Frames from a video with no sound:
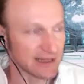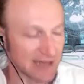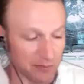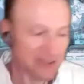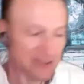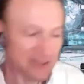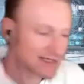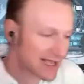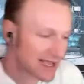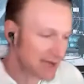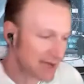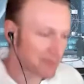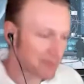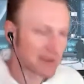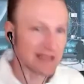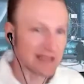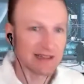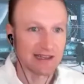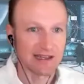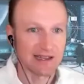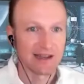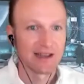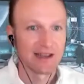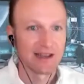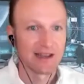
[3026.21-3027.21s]
But does that mean
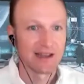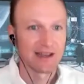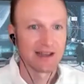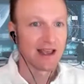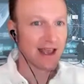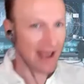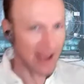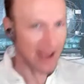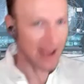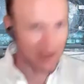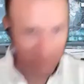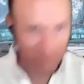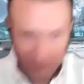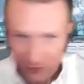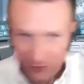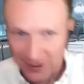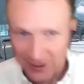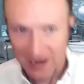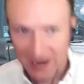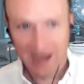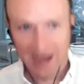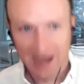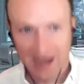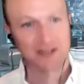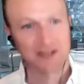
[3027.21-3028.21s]
that
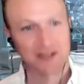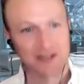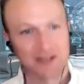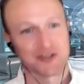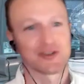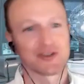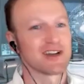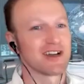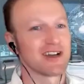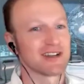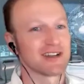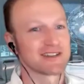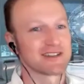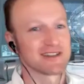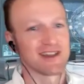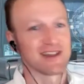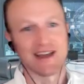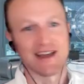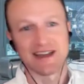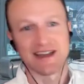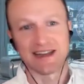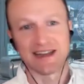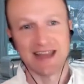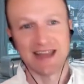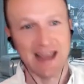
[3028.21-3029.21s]
every astronaut's
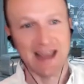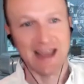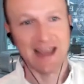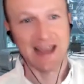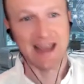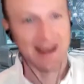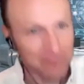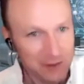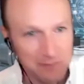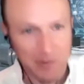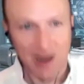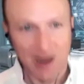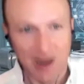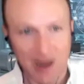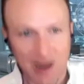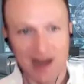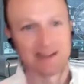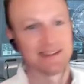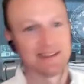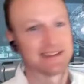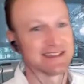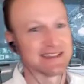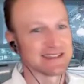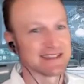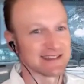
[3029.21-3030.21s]
lying every
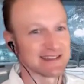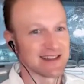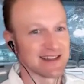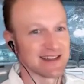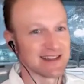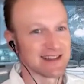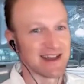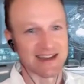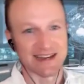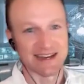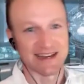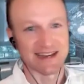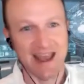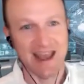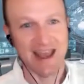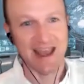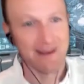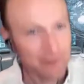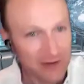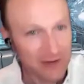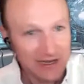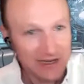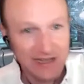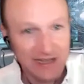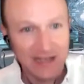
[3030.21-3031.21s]
pilot is lying
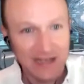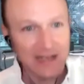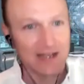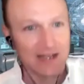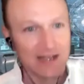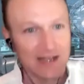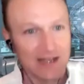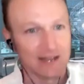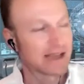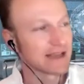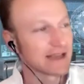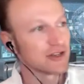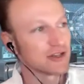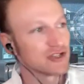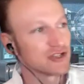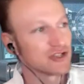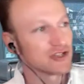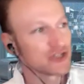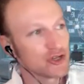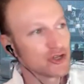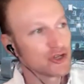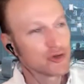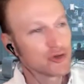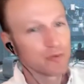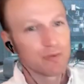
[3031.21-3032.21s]
every like do
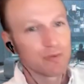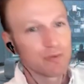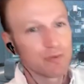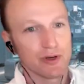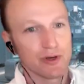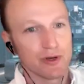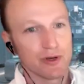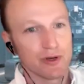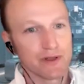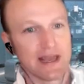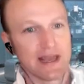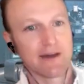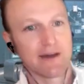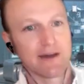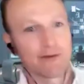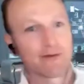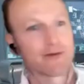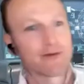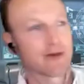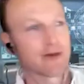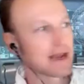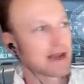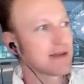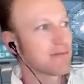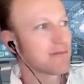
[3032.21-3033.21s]
you put that
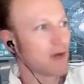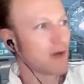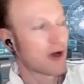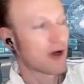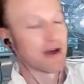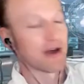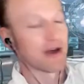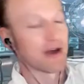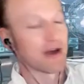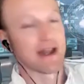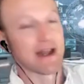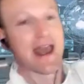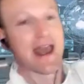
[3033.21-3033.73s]
frame on